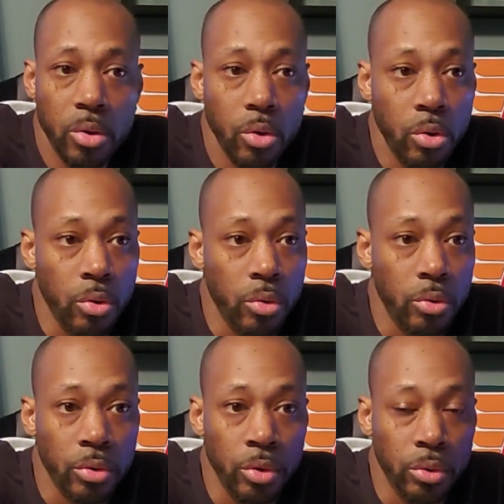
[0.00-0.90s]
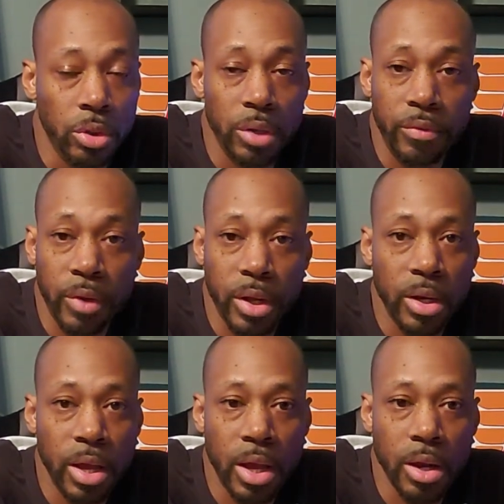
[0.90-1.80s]
or, you know, stuff like
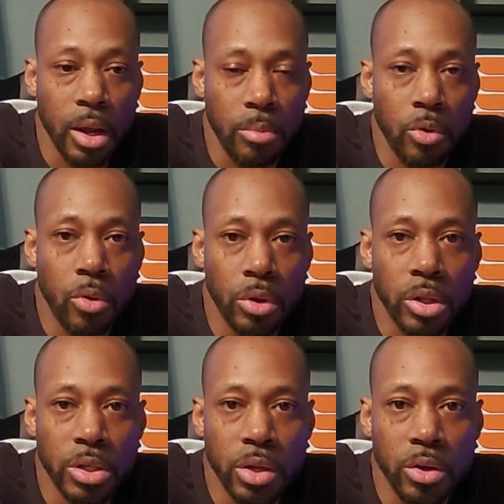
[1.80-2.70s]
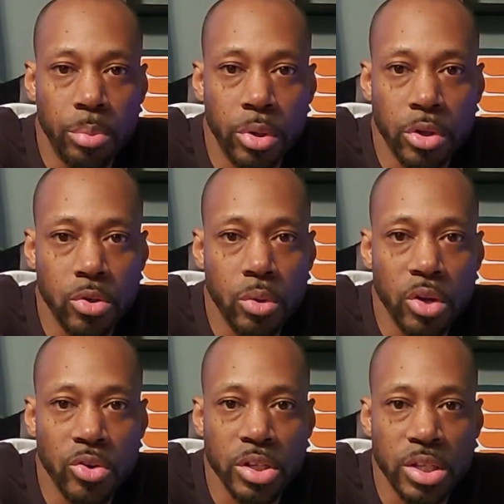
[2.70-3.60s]
that, I'm going to continue to put
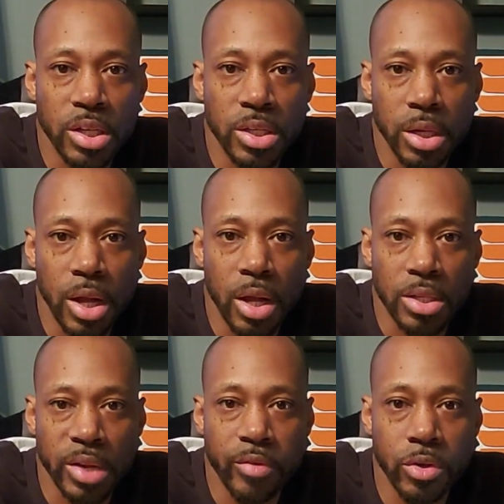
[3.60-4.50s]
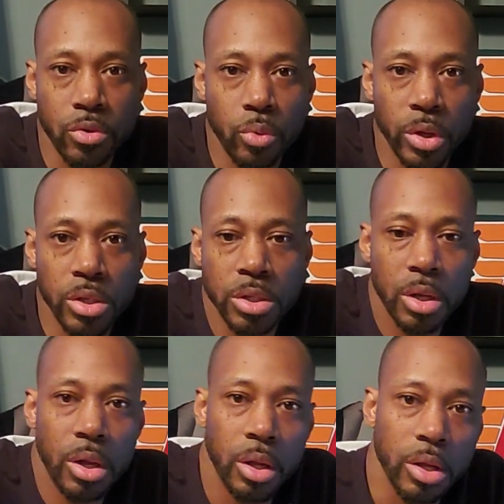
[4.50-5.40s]
$260 every 2 weeks
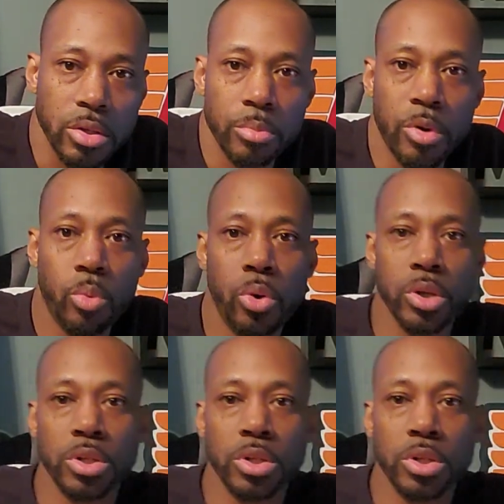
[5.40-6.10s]
into my water